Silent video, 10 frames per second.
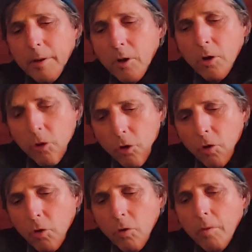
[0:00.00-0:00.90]

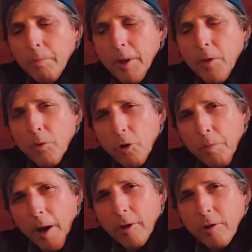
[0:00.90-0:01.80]
You be the
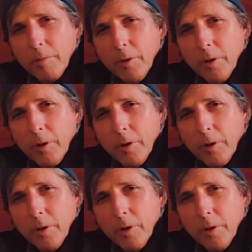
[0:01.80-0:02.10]
responsible